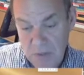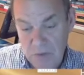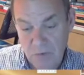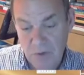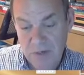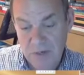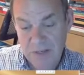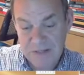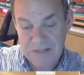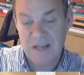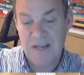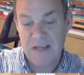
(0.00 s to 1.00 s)
got to
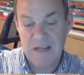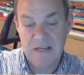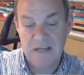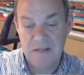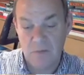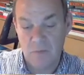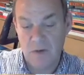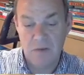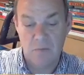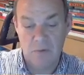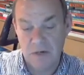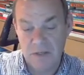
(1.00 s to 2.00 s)
contain the way you
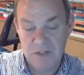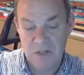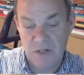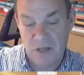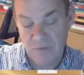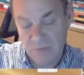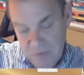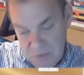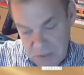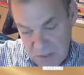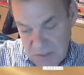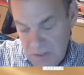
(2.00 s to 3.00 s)
want to lead your life
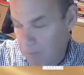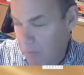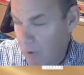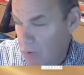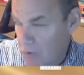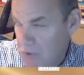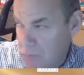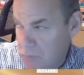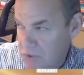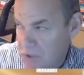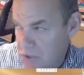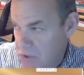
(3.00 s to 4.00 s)
into blocks
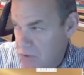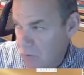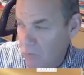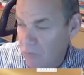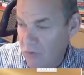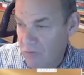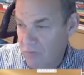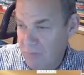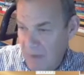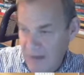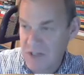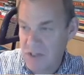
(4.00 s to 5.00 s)
which are sort of
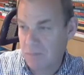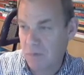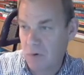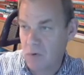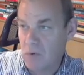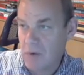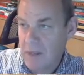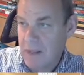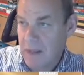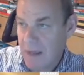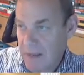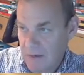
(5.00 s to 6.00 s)
manageable
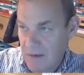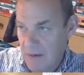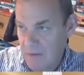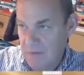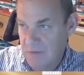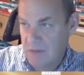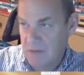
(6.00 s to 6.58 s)
and